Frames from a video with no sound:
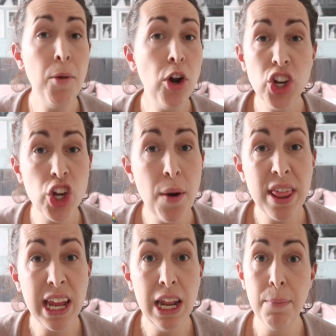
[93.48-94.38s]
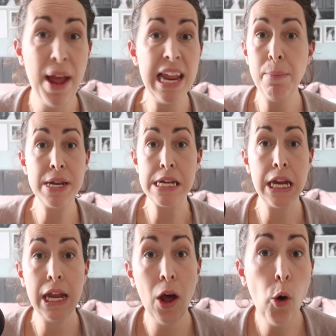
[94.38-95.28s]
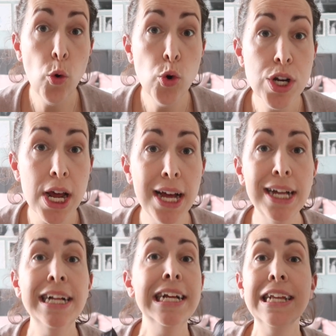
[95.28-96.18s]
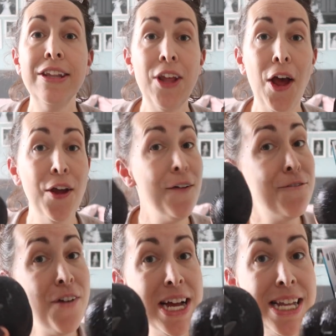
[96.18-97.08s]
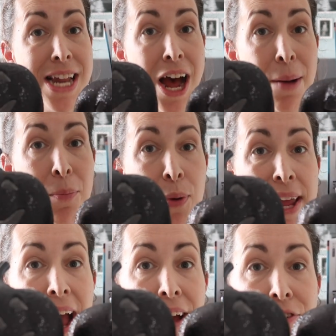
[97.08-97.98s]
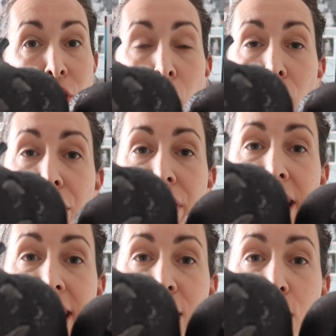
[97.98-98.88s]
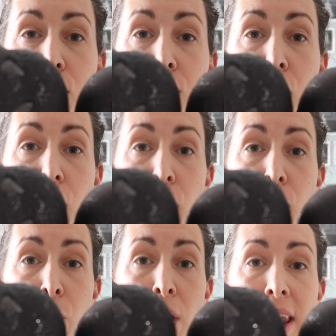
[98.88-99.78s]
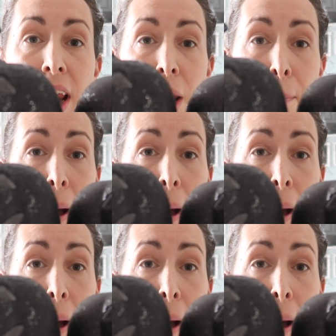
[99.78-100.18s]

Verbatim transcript: I'm not going to show anything in any particular order so first up, we have got these two little